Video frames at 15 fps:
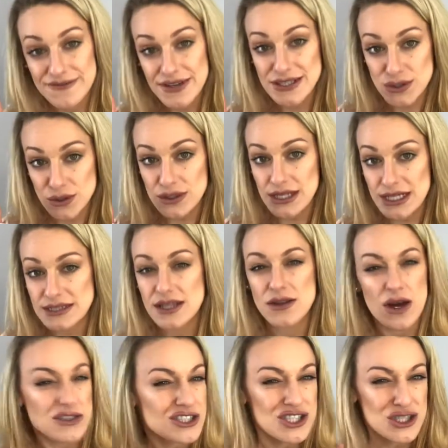I saw these, and I
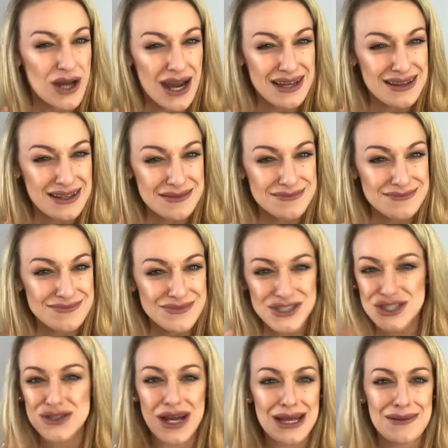thought, I'll just try them.
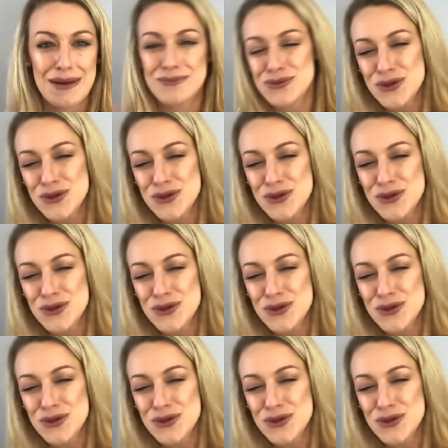I'm